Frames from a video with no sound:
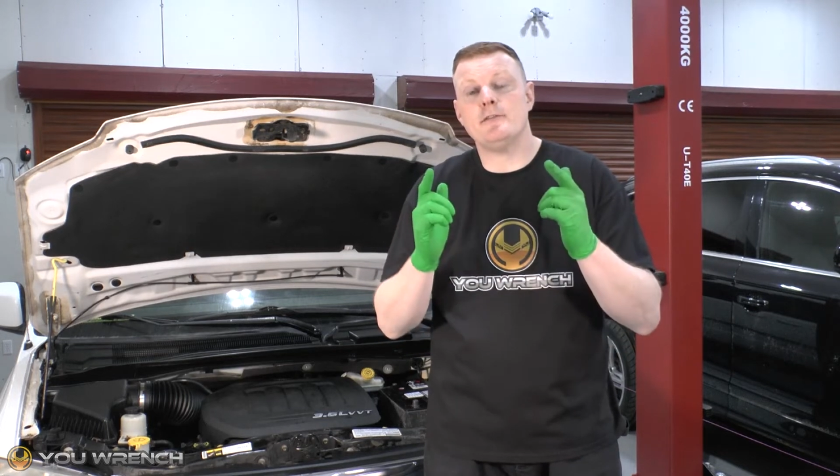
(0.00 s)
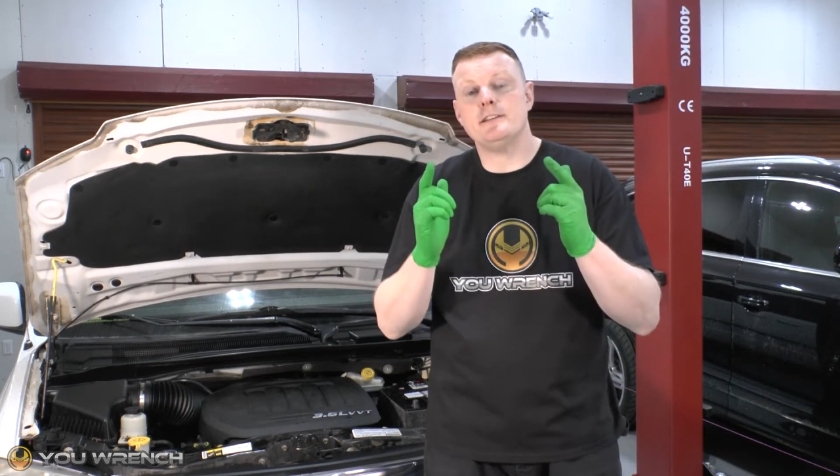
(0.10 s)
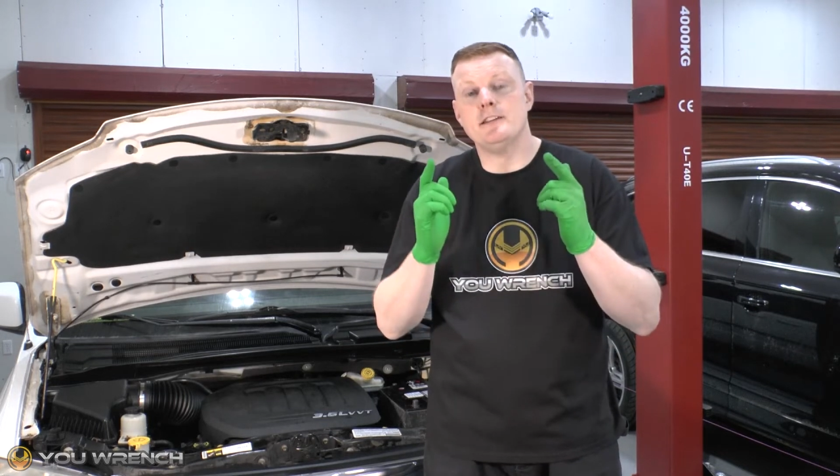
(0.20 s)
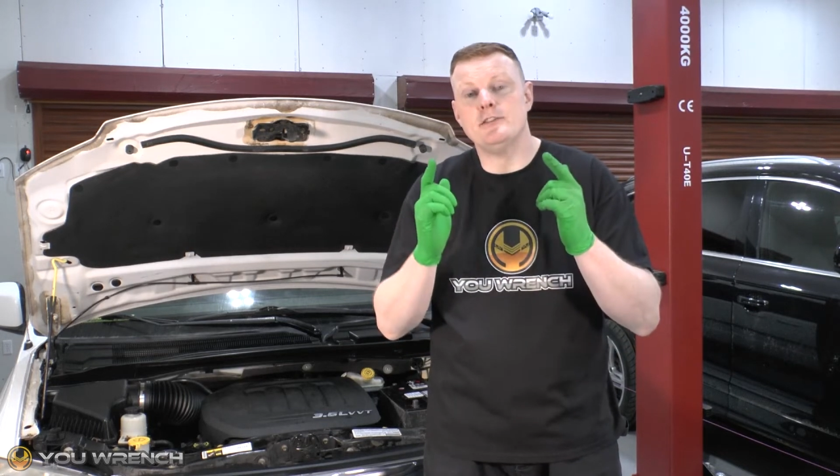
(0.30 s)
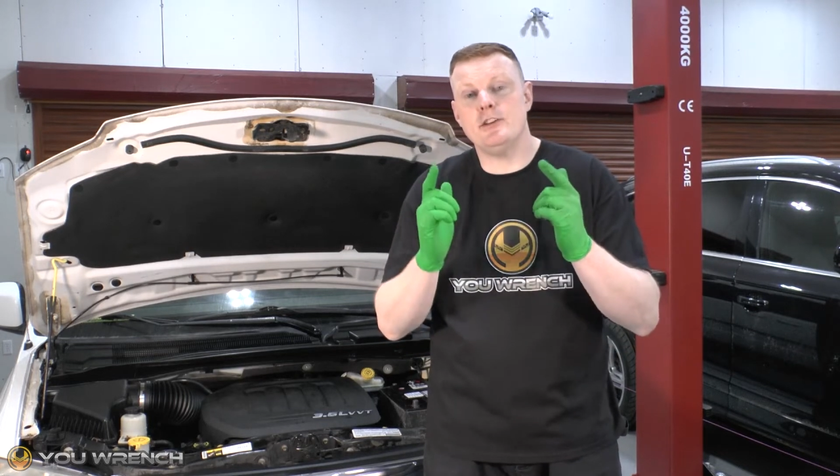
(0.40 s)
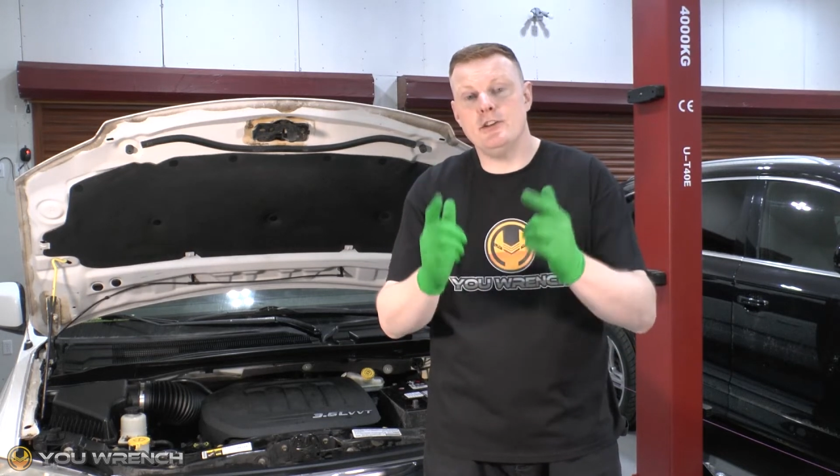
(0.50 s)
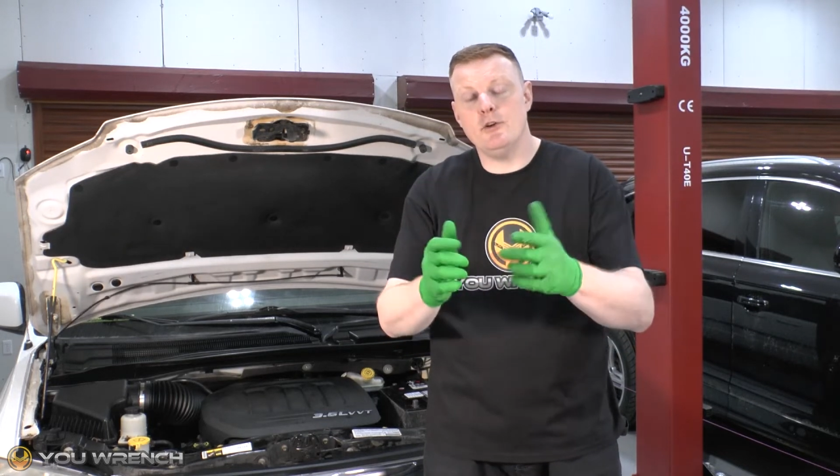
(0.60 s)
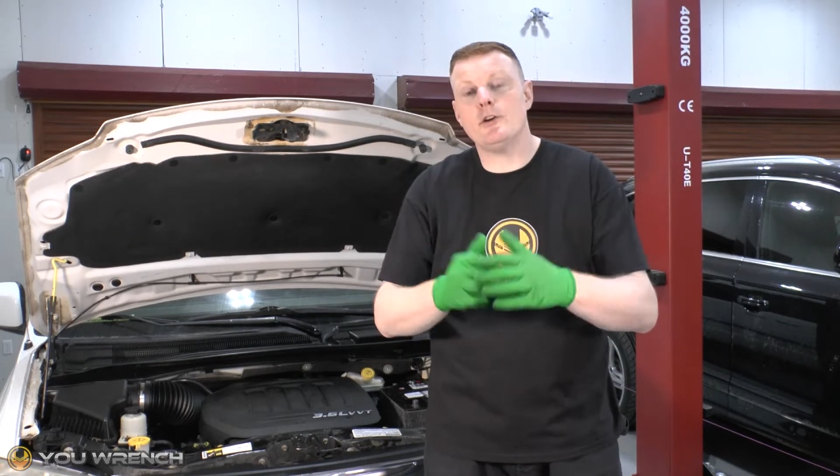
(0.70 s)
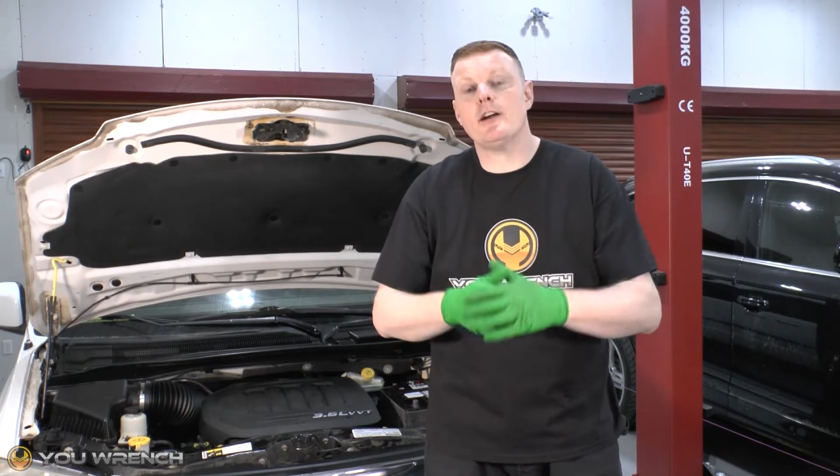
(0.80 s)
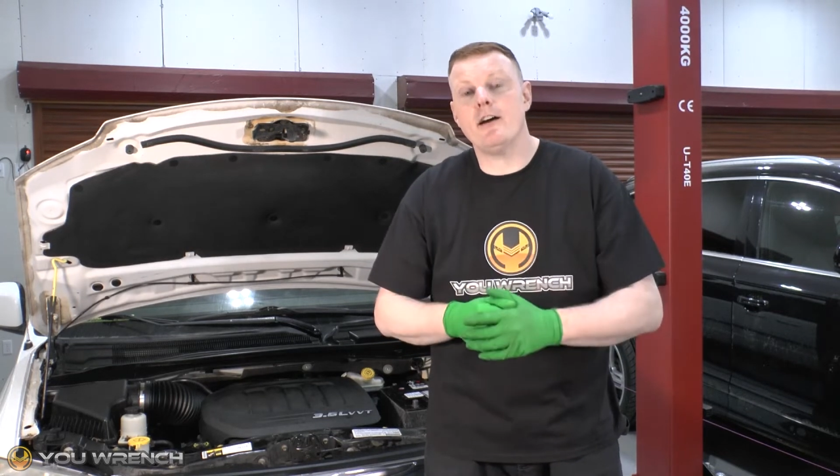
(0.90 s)
fitted to
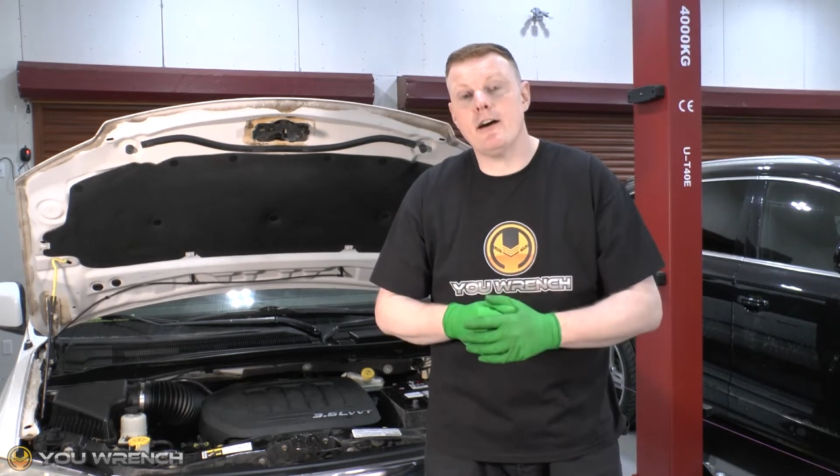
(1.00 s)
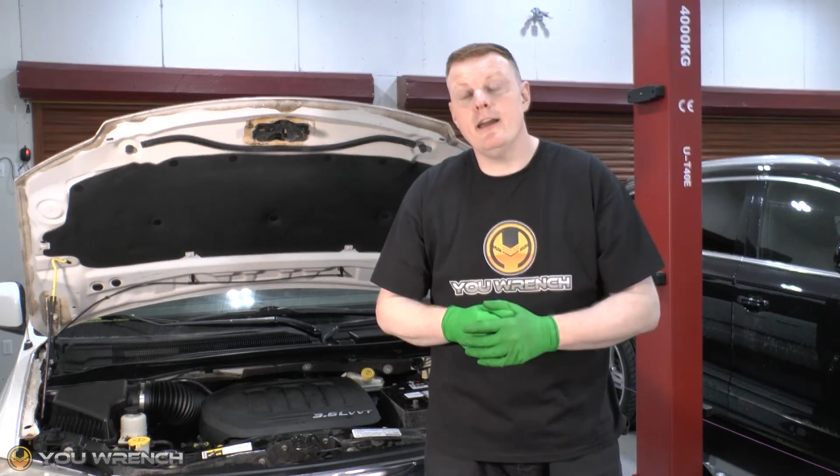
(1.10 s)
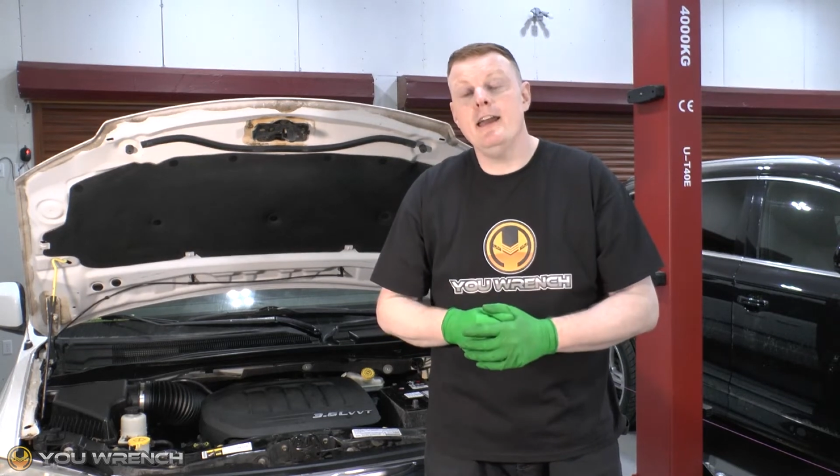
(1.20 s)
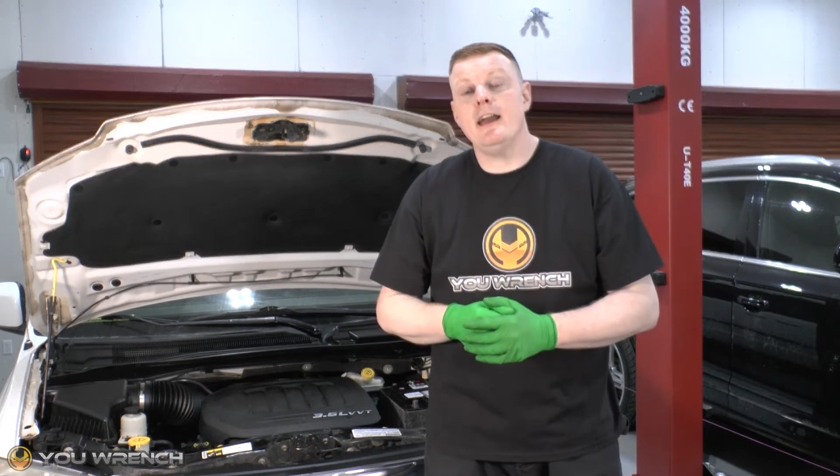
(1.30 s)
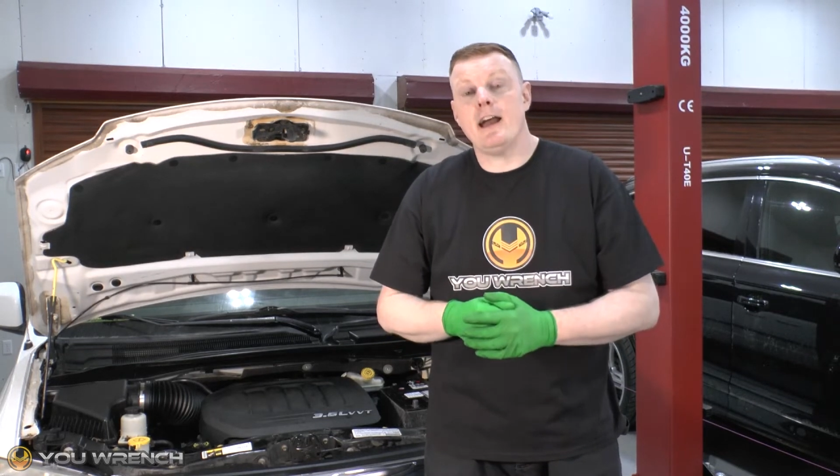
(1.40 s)
your car